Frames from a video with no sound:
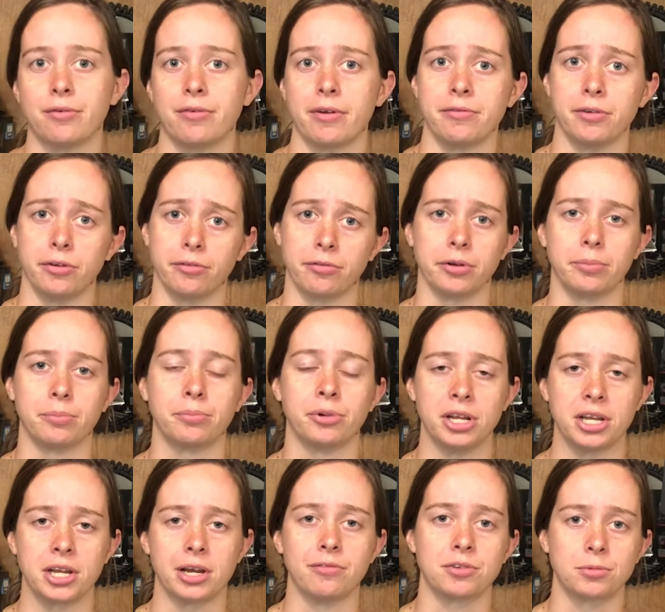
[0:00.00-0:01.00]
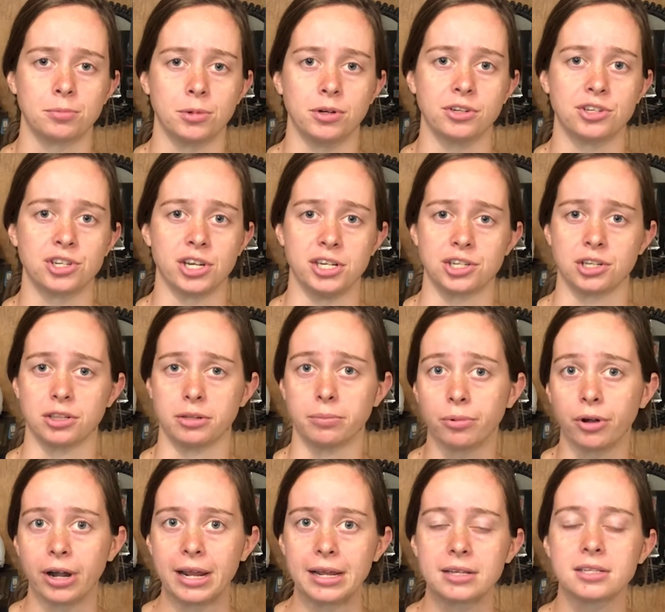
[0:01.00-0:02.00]
I feel pretty comfortable changing the
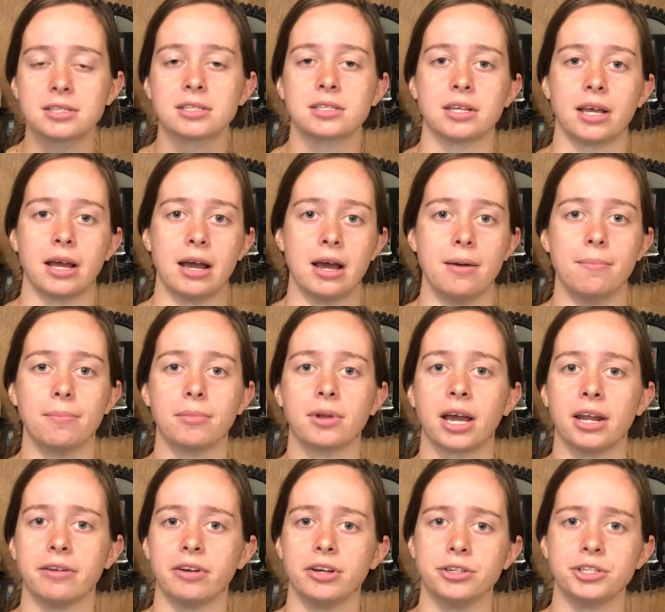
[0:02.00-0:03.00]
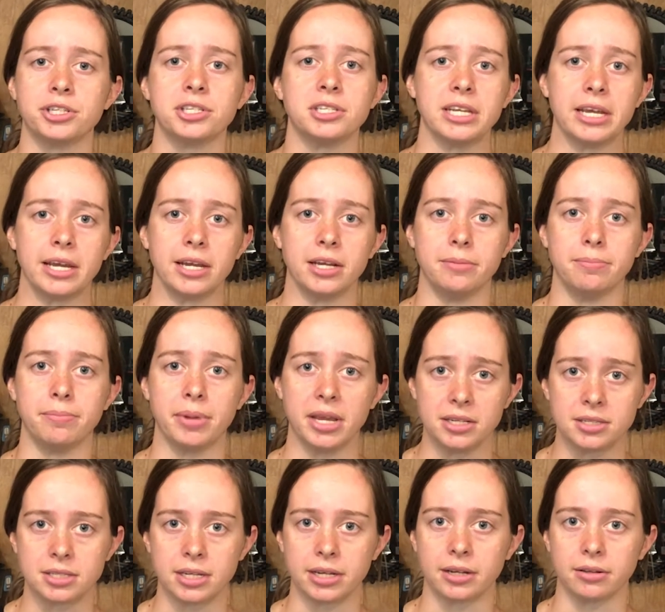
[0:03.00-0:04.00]
brakes, kind of understand
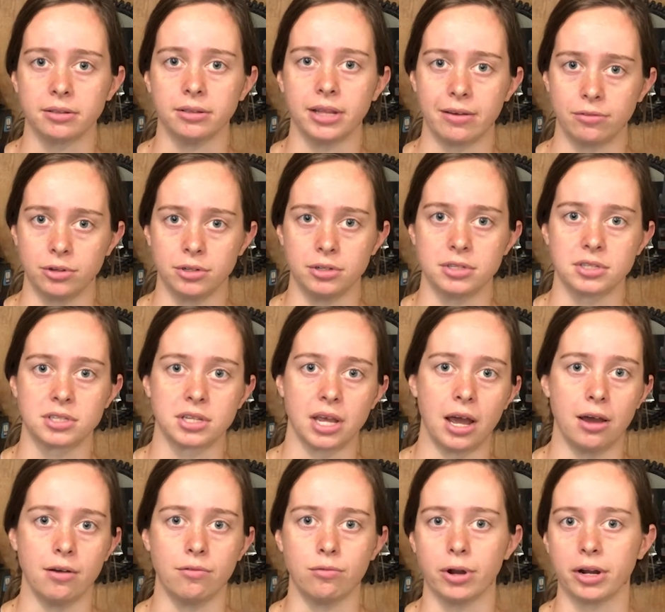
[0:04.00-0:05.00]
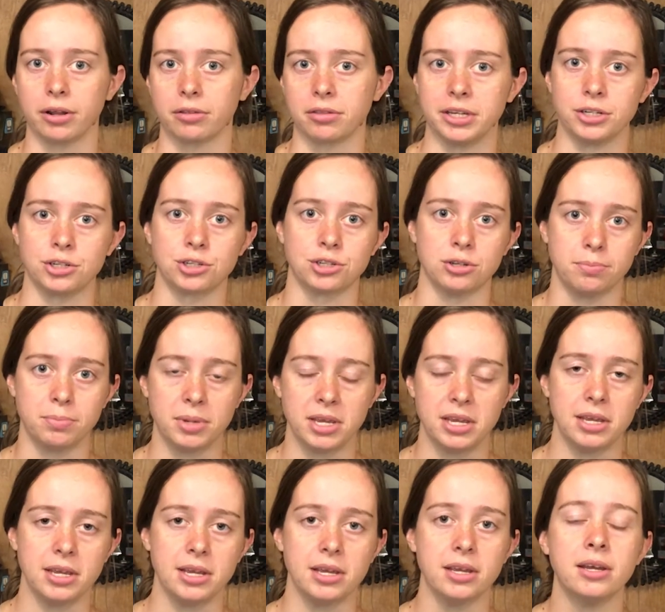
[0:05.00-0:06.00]
basic levels of where things should
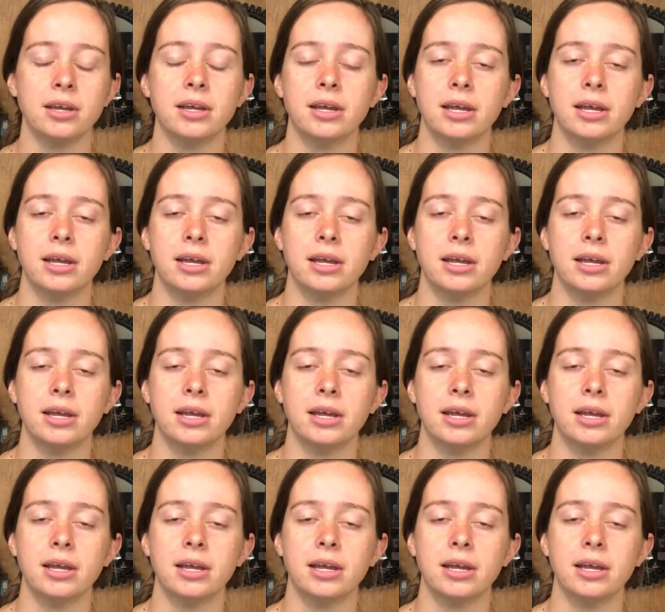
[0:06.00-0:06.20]
be.